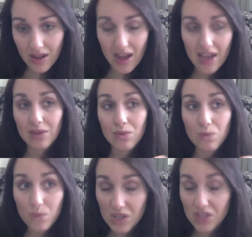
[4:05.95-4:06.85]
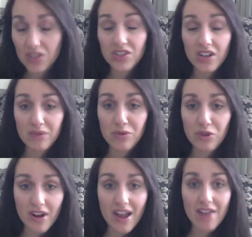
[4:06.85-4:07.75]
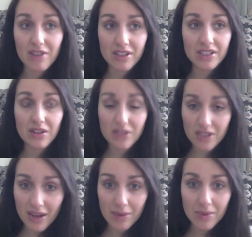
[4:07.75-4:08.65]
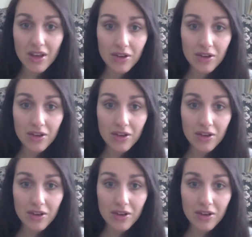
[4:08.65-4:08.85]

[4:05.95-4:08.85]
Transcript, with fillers: I will stutter more every single time.